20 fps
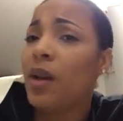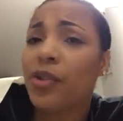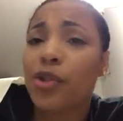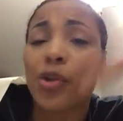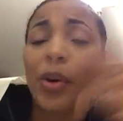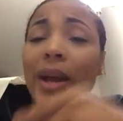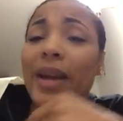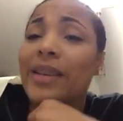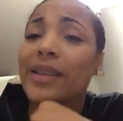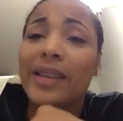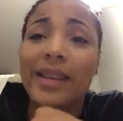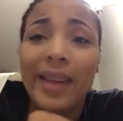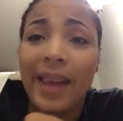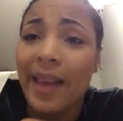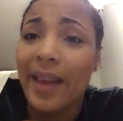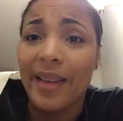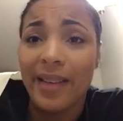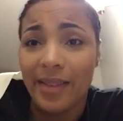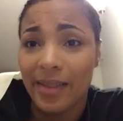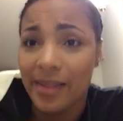trained
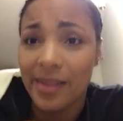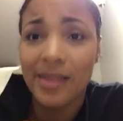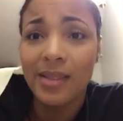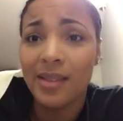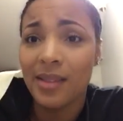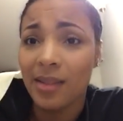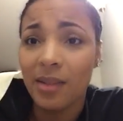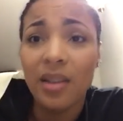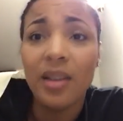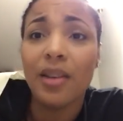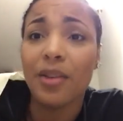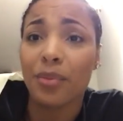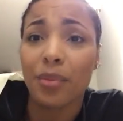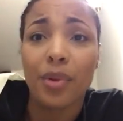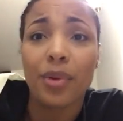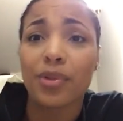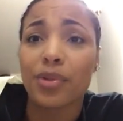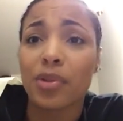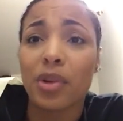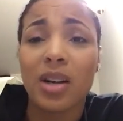again in a
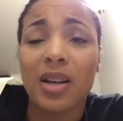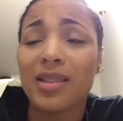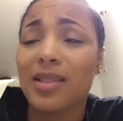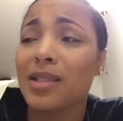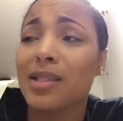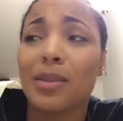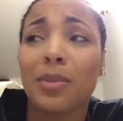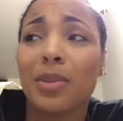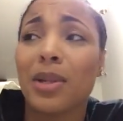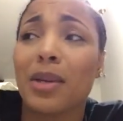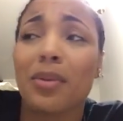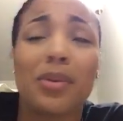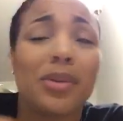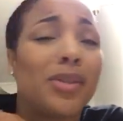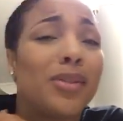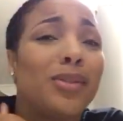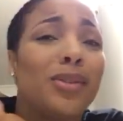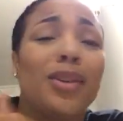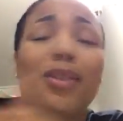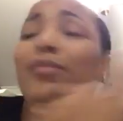real truck, because the simulator
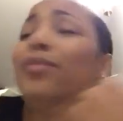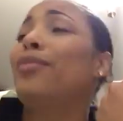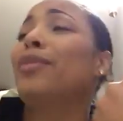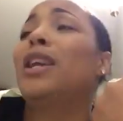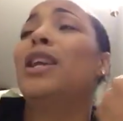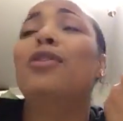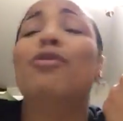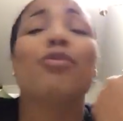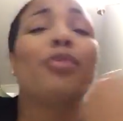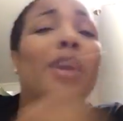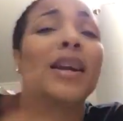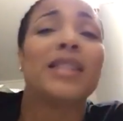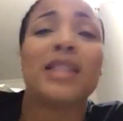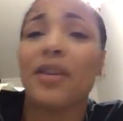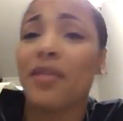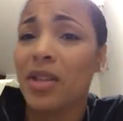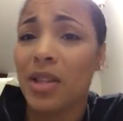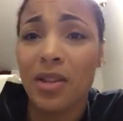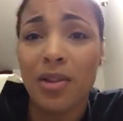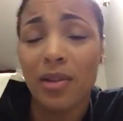erase
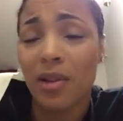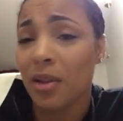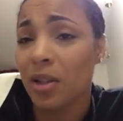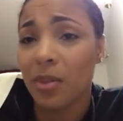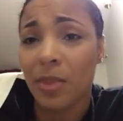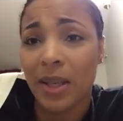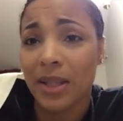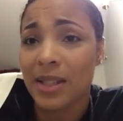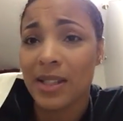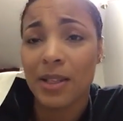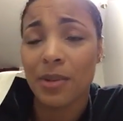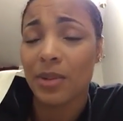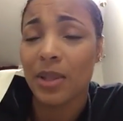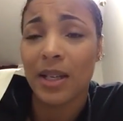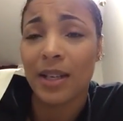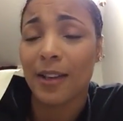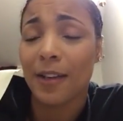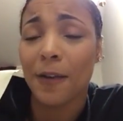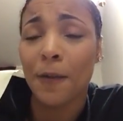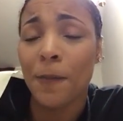everything you learned about the
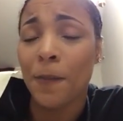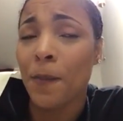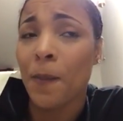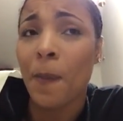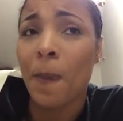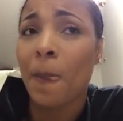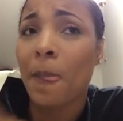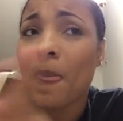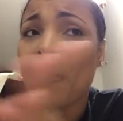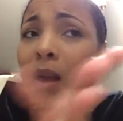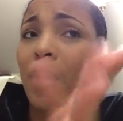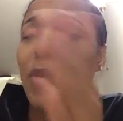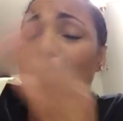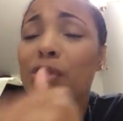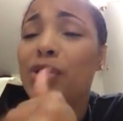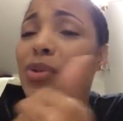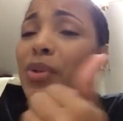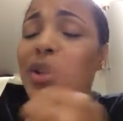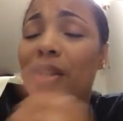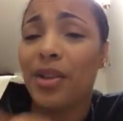simulator
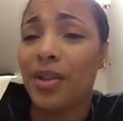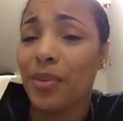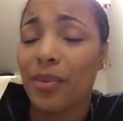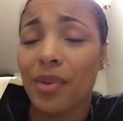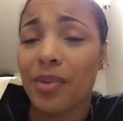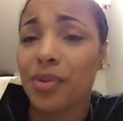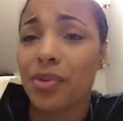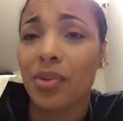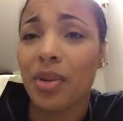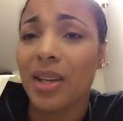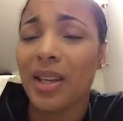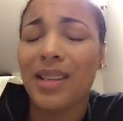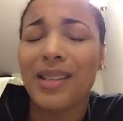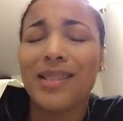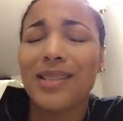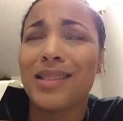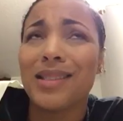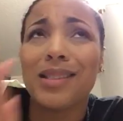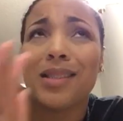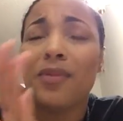once you get in a real truck.
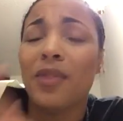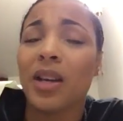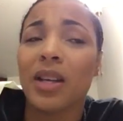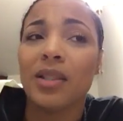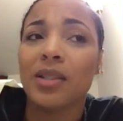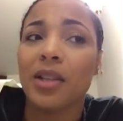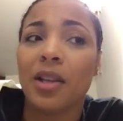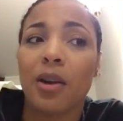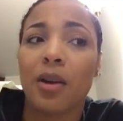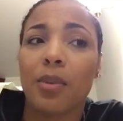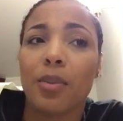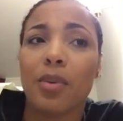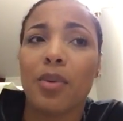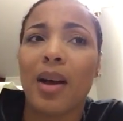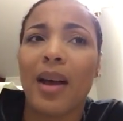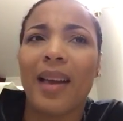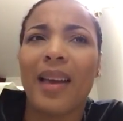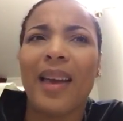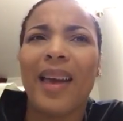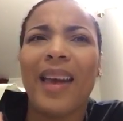It's just fucking terrible.
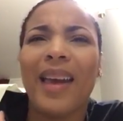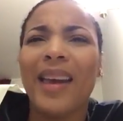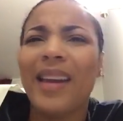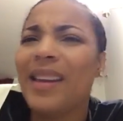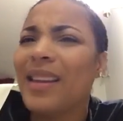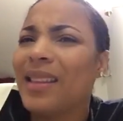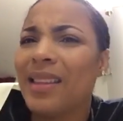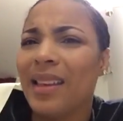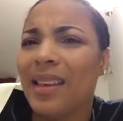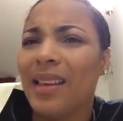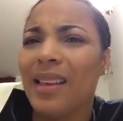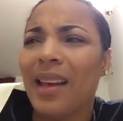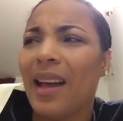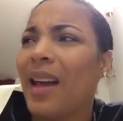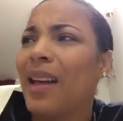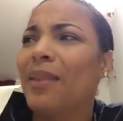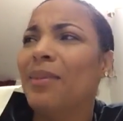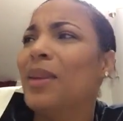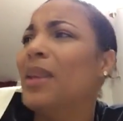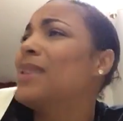I hated it.
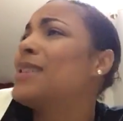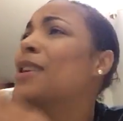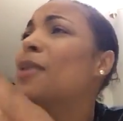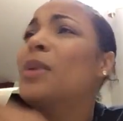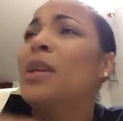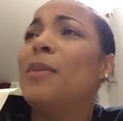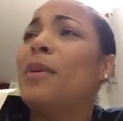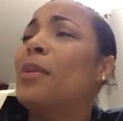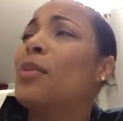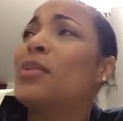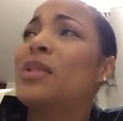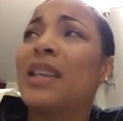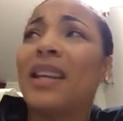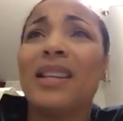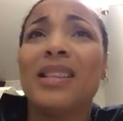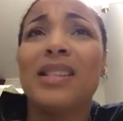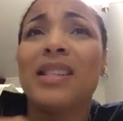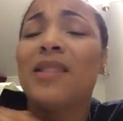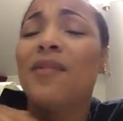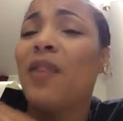I mean, so many people
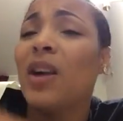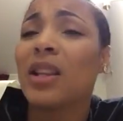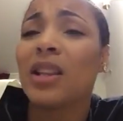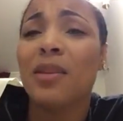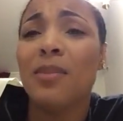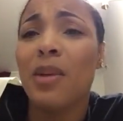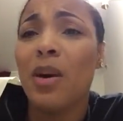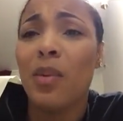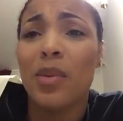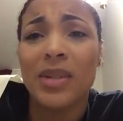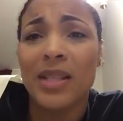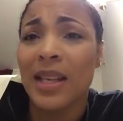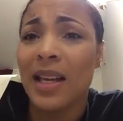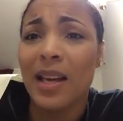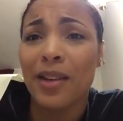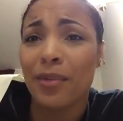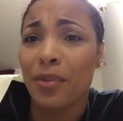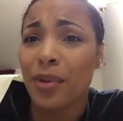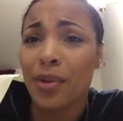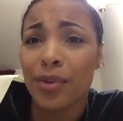said it just fucked them up once they
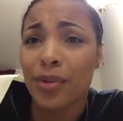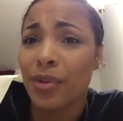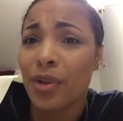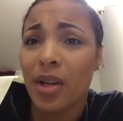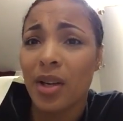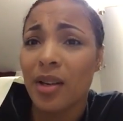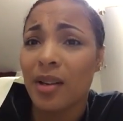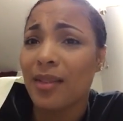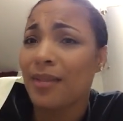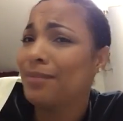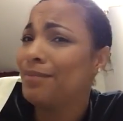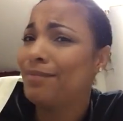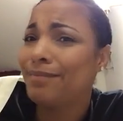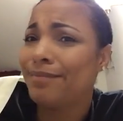got in a real truck.